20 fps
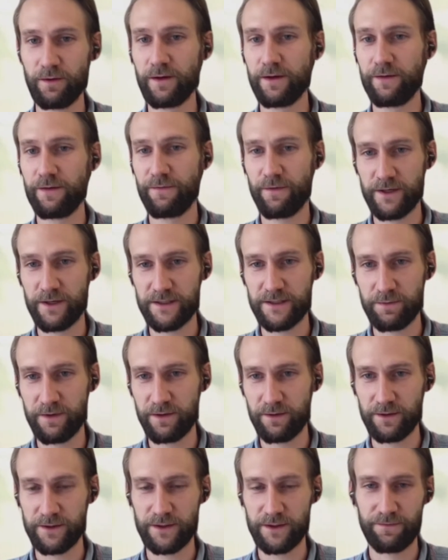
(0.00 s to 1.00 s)
for us, but
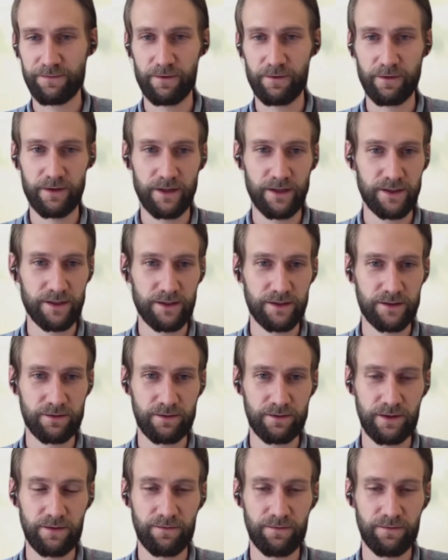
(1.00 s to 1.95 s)
also for the industry,